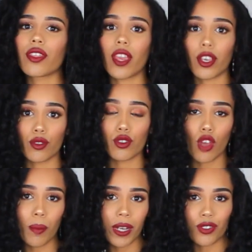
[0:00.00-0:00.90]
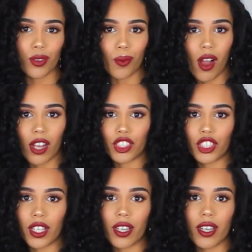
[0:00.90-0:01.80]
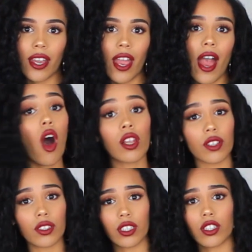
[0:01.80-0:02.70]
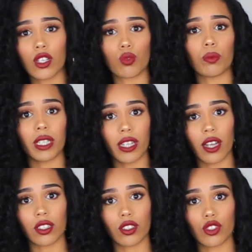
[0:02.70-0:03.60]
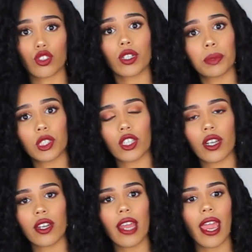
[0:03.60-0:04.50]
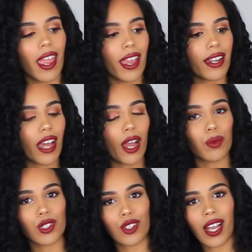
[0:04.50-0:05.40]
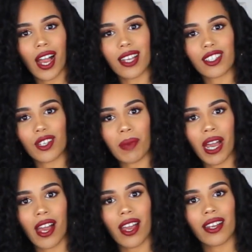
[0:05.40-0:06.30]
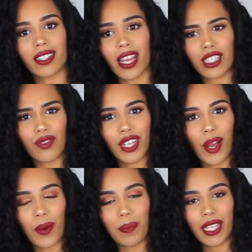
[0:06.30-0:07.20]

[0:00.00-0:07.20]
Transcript: Thank you so much for watching. All of the details will be down in the description, and I will see you guys in my next video.